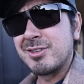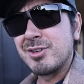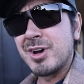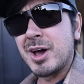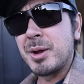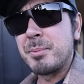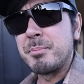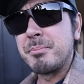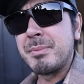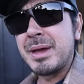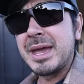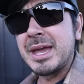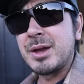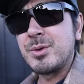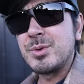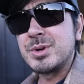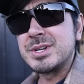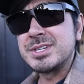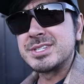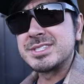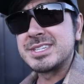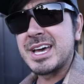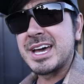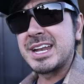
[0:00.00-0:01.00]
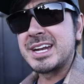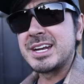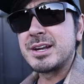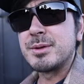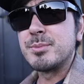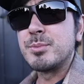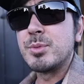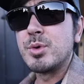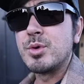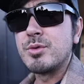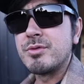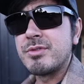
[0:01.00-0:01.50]
around May, we decided
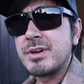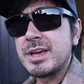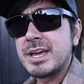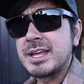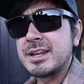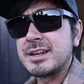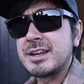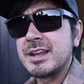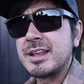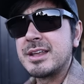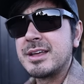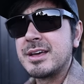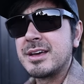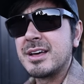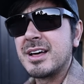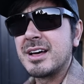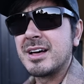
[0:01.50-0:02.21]
to move in.